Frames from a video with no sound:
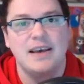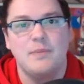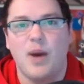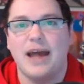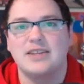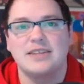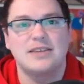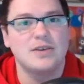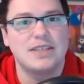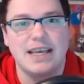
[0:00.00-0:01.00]
Matches
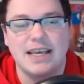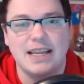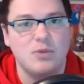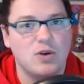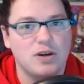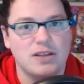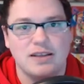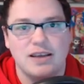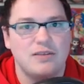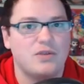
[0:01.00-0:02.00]
don't take any more than
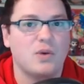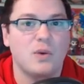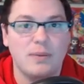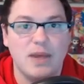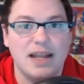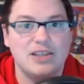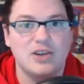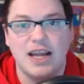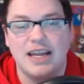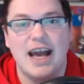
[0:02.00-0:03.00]
3 minutes.
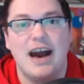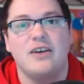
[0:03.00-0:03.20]
You're in and out,